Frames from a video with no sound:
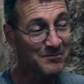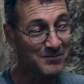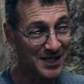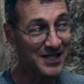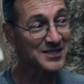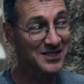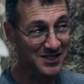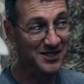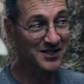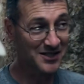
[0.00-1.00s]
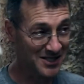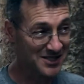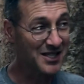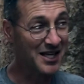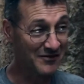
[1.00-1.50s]
because it's
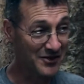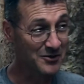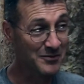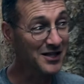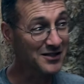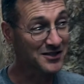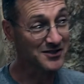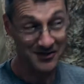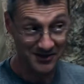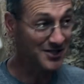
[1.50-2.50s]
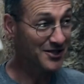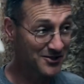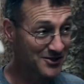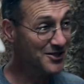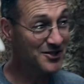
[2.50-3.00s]
a heavier molecule.
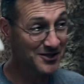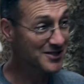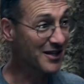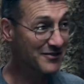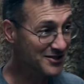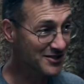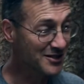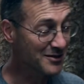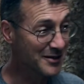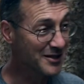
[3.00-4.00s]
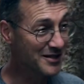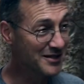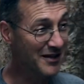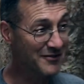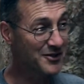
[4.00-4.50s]
CO2 is obviously going to be
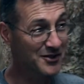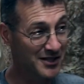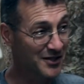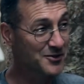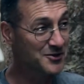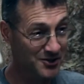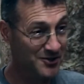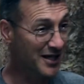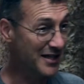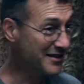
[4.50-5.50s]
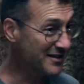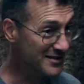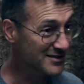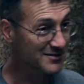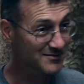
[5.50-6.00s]
heavier than O2, and I think
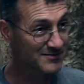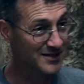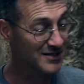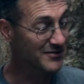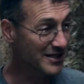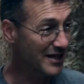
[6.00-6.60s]
it's even